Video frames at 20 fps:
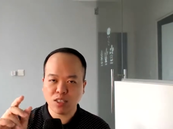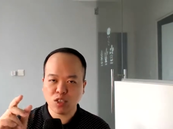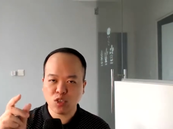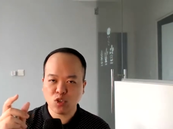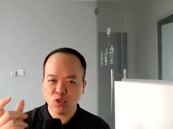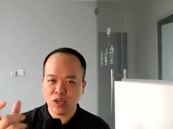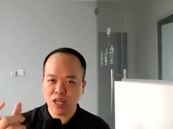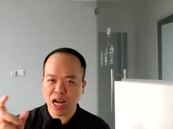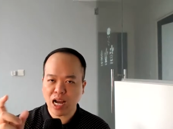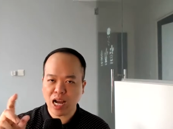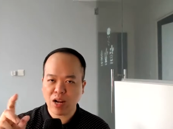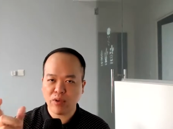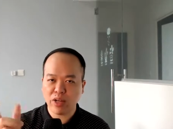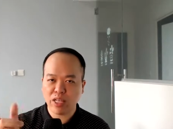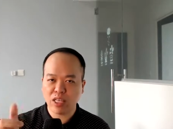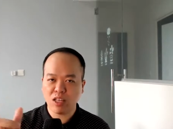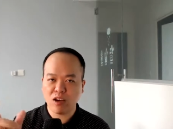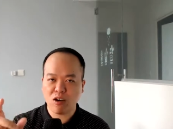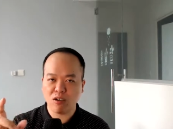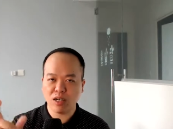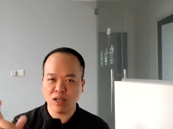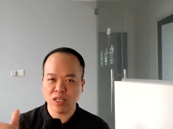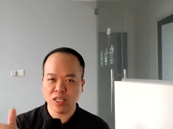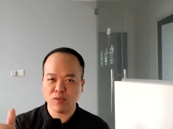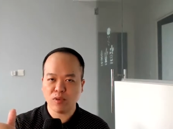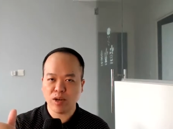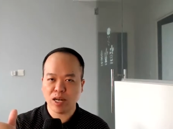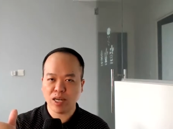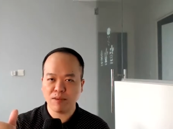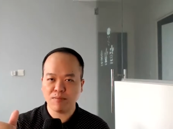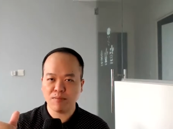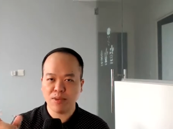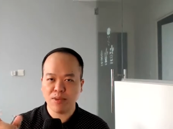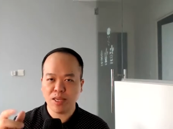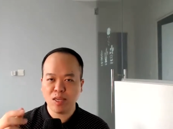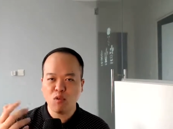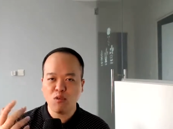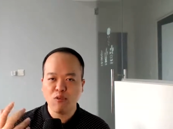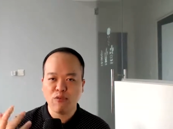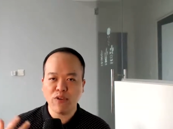$300, right,
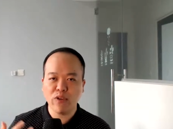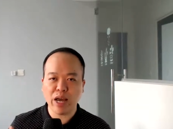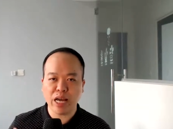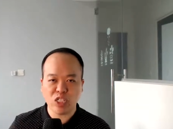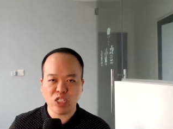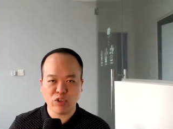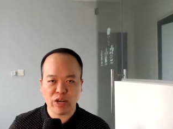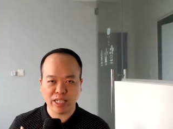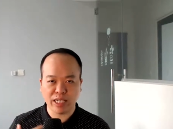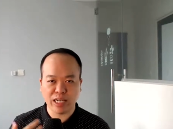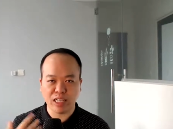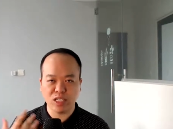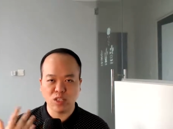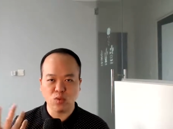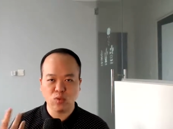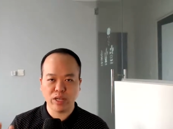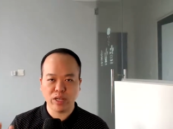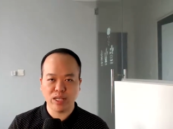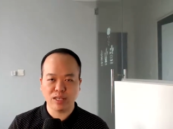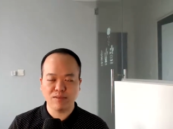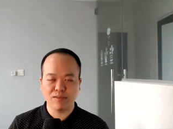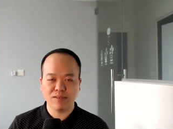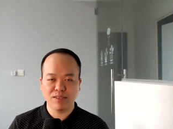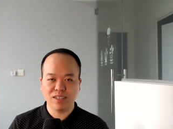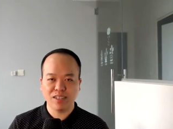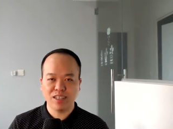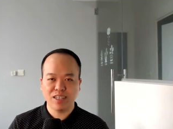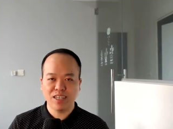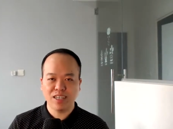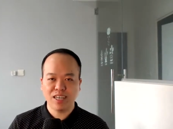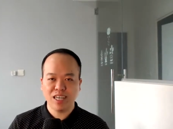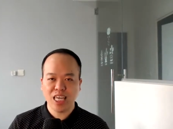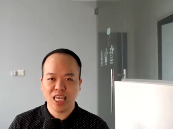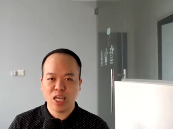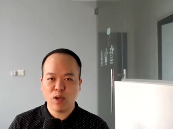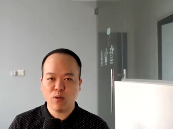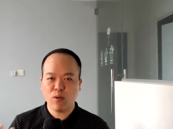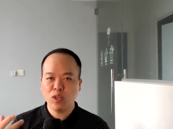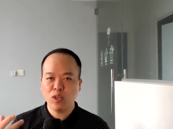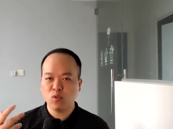you feel attracted to it.
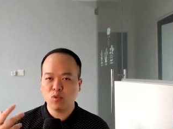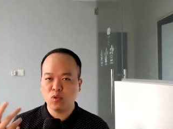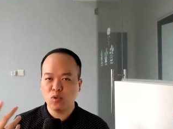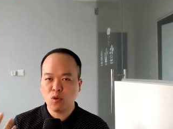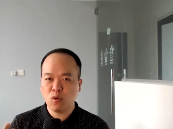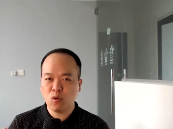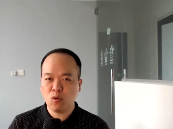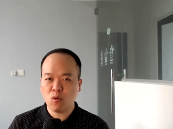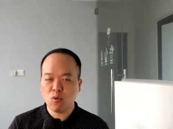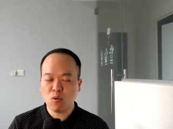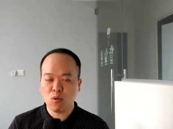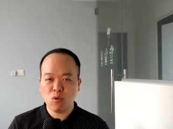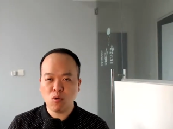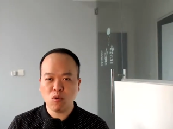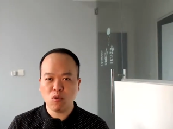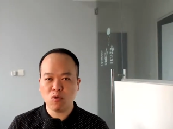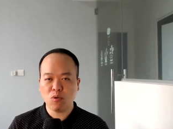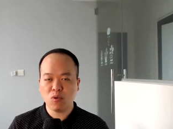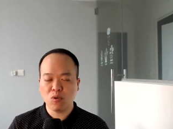You want to know, oh,